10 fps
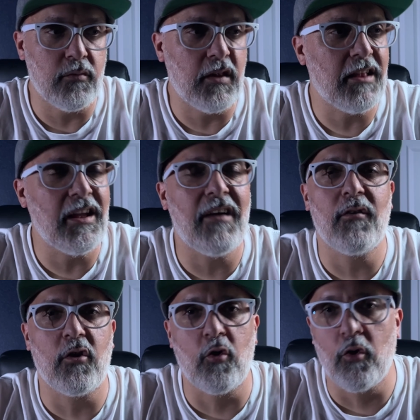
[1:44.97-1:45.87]
They
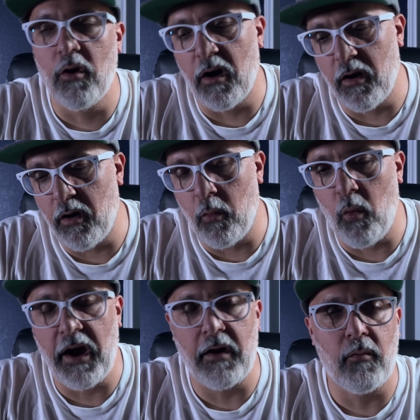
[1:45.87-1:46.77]
have a
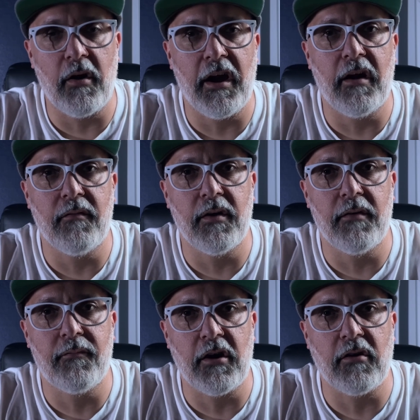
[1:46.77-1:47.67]
wide array
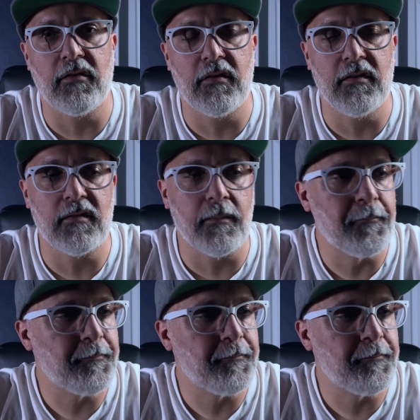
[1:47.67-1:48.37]
of fragrances,